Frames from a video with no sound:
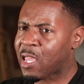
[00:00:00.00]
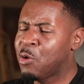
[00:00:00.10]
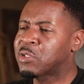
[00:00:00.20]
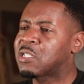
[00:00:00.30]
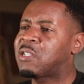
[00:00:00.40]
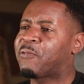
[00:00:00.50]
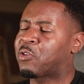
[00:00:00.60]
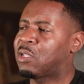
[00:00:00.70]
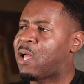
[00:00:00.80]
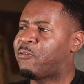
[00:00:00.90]
it was a
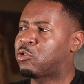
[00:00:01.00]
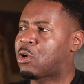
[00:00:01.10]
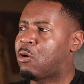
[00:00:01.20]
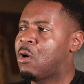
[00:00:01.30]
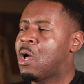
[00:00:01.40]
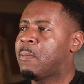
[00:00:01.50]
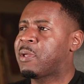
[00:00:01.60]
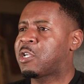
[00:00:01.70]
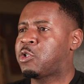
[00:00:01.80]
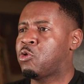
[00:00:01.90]
different level though,
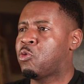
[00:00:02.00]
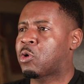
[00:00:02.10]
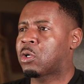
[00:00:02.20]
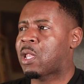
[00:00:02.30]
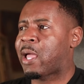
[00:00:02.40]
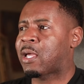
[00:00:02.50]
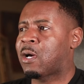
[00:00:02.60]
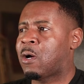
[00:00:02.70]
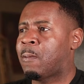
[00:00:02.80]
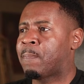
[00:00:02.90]
because you were like,
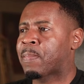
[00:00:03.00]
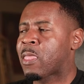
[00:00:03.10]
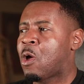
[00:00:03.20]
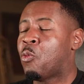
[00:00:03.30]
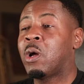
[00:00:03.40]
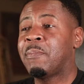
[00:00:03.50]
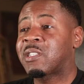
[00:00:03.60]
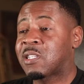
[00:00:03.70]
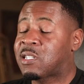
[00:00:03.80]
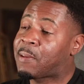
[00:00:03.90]
one
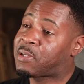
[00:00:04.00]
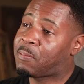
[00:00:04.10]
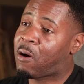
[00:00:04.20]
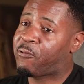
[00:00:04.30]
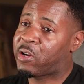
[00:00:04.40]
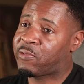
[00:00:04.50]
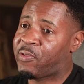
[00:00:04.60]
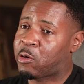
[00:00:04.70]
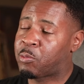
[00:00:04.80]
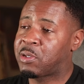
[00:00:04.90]
misconception about
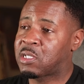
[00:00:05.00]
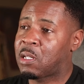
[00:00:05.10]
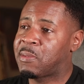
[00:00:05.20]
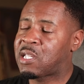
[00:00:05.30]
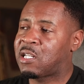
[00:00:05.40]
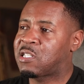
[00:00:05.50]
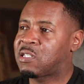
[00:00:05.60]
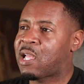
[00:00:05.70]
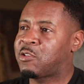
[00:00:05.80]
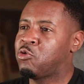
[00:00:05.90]
federal prison, let me say this,
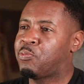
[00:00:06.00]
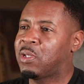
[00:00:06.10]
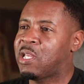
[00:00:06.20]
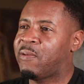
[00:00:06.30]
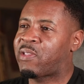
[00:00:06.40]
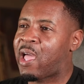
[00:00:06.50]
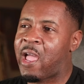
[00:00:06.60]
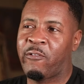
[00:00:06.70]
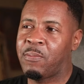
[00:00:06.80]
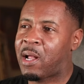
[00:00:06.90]
is that you believe that
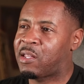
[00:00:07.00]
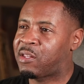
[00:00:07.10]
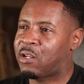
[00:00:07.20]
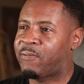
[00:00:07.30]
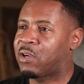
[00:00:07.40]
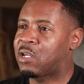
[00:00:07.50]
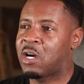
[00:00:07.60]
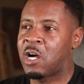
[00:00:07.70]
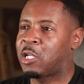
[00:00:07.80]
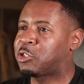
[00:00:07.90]
everybody's in there for
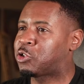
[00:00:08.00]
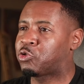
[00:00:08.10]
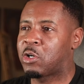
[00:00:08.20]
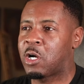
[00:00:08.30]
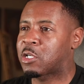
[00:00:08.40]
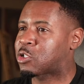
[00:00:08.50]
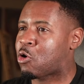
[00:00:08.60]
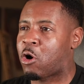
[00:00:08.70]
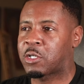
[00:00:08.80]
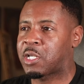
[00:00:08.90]
guns, drugs,
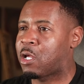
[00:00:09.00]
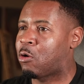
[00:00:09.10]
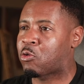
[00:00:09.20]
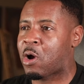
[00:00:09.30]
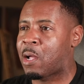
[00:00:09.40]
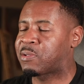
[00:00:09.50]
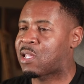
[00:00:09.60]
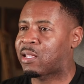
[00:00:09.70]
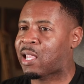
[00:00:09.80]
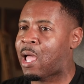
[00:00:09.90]
cartel crimes
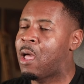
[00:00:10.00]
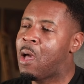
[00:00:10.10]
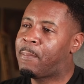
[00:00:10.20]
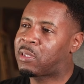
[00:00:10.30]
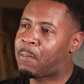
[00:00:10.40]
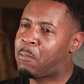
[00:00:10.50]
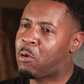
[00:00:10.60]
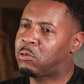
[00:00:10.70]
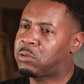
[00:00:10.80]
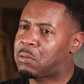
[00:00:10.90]
like that. But the
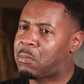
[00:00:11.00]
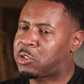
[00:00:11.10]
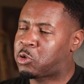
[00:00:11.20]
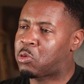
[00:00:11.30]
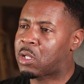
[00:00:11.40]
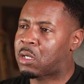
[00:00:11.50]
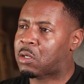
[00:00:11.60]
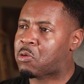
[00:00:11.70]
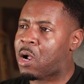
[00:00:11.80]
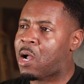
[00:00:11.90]
majority
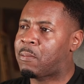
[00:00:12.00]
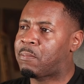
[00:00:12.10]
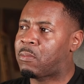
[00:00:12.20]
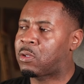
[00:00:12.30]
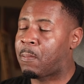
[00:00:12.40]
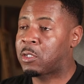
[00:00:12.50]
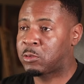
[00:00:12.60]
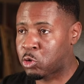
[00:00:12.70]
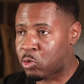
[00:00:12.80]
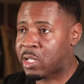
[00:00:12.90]

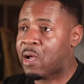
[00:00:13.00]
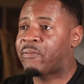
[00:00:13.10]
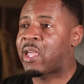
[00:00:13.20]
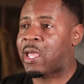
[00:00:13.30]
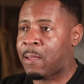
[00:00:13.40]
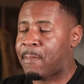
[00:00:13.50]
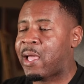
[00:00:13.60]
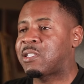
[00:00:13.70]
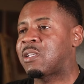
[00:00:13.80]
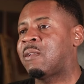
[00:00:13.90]
of the
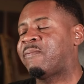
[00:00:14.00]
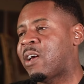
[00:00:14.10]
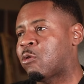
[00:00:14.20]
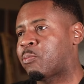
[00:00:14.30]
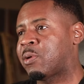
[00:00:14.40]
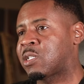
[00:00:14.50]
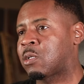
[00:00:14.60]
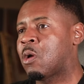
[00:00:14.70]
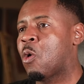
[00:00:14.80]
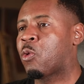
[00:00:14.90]
inmates in federal
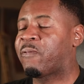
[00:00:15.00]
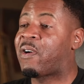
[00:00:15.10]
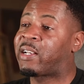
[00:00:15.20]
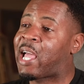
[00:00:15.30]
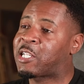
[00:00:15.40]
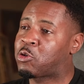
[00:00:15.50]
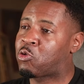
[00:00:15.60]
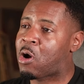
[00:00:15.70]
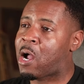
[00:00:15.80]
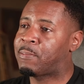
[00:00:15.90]
prison were financial
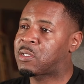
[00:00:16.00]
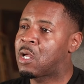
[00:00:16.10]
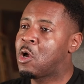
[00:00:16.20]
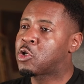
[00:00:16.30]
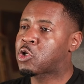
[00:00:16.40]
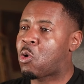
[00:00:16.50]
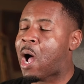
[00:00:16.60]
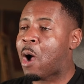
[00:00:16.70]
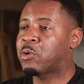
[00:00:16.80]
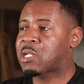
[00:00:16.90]
crimes. So
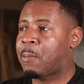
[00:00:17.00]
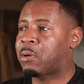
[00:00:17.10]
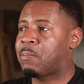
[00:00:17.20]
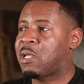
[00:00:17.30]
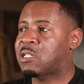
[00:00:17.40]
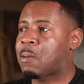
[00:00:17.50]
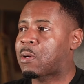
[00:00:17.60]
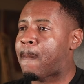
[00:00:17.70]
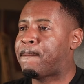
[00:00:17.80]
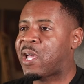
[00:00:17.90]
I was able to meet some
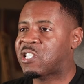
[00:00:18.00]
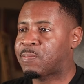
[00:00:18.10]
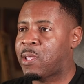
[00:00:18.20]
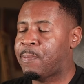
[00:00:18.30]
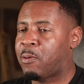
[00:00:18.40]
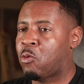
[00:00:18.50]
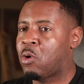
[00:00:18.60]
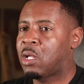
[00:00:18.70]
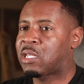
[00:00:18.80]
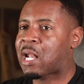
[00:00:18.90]
of the best
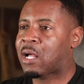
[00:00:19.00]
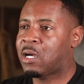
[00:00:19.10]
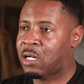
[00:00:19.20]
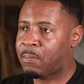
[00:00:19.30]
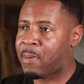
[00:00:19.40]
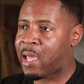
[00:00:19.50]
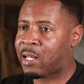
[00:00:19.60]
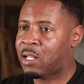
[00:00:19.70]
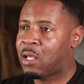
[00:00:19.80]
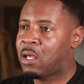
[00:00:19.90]
people that I could have
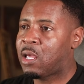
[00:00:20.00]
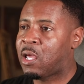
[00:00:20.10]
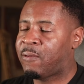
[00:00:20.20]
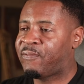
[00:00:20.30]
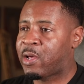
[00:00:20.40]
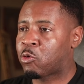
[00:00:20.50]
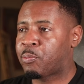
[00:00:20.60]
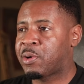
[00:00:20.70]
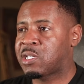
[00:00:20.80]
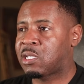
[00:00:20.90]
met in
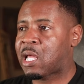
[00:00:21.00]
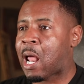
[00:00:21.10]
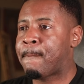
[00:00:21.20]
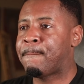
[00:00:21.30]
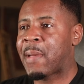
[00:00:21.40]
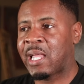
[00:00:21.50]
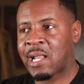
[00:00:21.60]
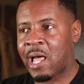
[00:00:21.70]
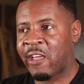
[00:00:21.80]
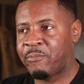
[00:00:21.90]
federal prison that I may
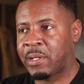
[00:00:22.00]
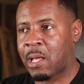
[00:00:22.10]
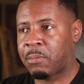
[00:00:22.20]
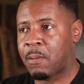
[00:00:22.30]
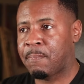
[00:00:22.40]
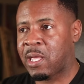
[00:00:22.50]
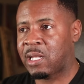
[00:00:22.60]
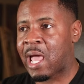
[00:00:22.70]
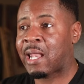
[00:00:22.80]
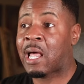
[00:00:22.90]
not have been able to
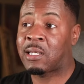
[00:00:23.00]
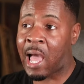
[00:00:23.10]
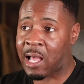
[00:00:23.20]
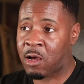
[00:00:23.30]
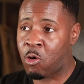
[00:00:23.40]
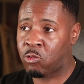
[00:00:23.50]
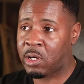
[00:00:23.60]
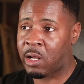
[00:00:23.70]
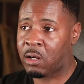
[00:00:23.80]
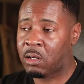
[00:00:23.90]
meet had I not
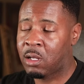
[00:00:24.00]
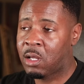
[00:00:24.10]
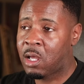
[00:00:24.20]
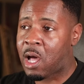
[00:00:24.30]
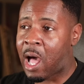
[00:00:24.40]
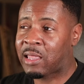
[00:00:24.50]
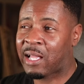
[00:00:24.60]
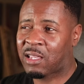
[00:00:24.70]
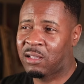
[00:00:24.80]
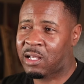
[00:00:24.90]
gone there. I
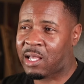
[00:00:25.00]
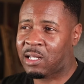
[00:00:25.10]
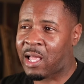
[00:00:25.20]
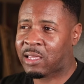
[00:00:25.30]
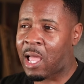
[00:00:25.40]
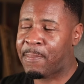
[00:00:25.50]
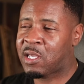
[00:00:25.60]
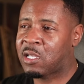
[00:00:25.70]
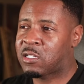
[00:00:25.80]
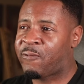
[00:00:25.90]
like to look at it like that,
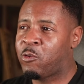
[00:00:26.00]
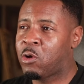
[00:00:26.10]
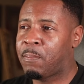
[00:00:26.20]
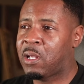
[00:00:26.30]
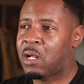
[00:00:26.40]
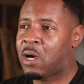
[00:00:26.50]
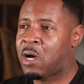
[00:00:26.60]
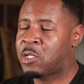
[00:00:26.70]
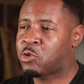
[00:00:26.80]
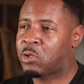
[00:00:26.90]
because if you can meet a
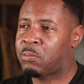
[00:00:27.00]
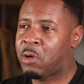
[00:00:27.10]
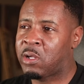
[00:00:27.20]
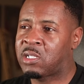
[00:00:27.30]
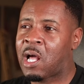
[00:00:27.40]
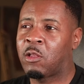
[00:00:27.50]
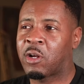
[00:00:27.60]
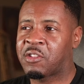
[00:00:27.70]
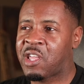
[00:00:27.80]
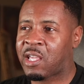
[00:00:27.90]
$100 million
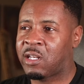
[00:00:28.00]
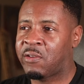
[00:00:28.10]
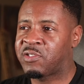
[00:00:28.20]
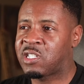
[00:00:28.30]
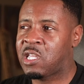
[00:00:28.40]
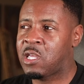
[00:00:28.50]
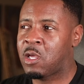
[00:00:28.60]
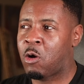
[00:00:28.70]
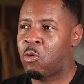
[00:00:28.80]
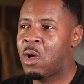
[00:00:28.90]
executive
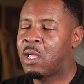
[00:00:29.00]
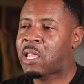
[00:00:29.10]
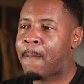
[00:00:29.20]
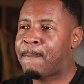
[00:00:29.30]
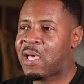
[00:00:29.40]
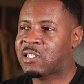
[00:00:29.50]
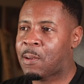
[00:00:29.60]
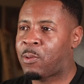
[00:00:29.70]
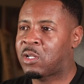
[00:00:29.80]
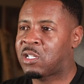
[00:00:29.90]
CEO that
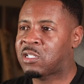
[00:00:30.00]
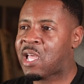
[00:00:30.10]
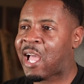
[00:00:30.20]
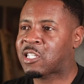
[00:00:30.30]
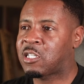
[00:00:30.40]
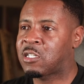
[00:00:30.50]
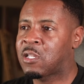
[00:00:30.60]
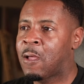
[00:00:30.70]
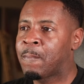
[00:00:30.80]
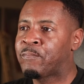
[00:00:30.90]
messed up on his
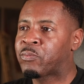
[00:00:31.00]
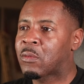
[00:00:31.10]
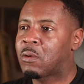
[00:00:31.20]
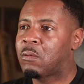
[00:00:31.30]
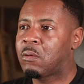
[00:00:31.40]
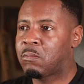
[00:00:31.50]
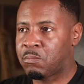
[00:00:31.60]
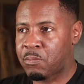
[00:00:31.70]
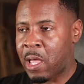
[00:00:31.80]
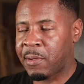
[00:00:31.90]
taxes,
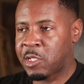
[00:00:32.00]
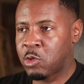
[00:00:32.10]
maybe